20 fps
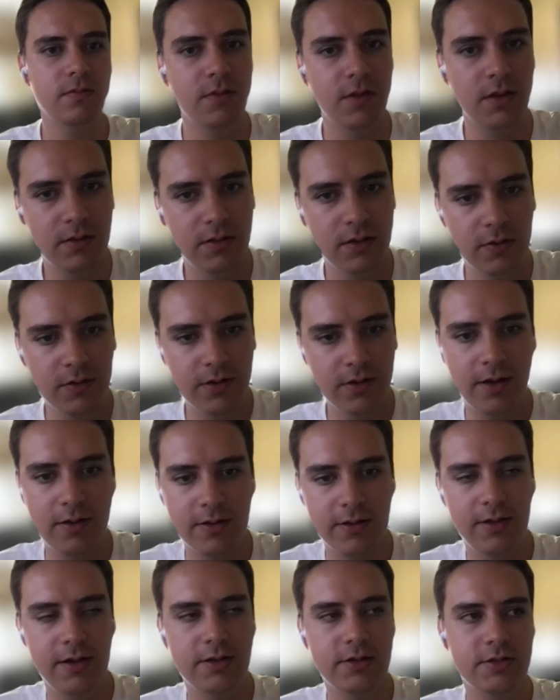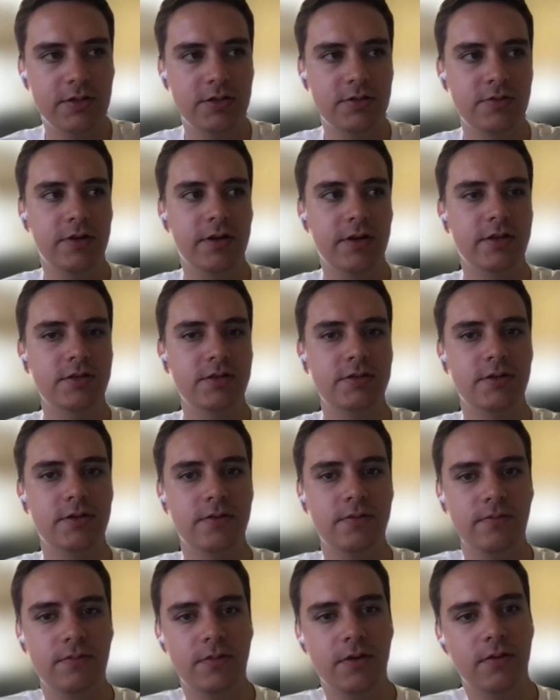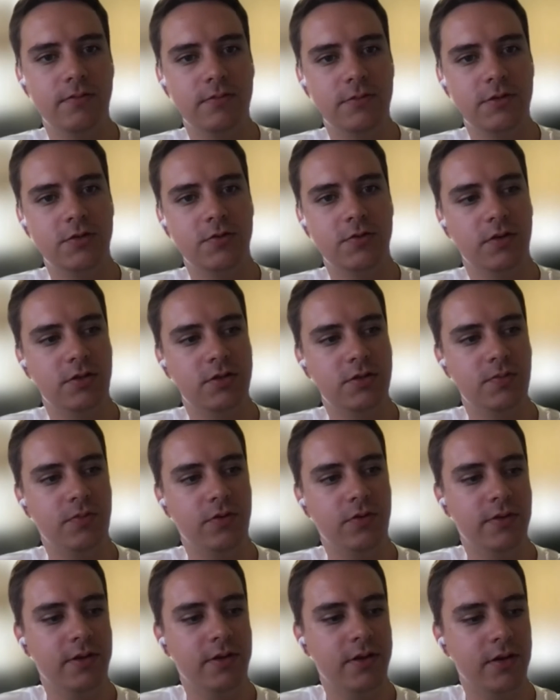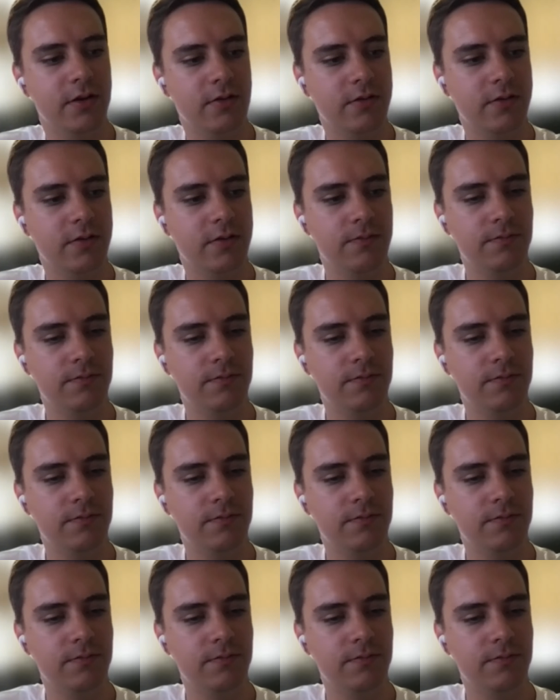the new calculator is ready. So yeah, I wanted to point that out.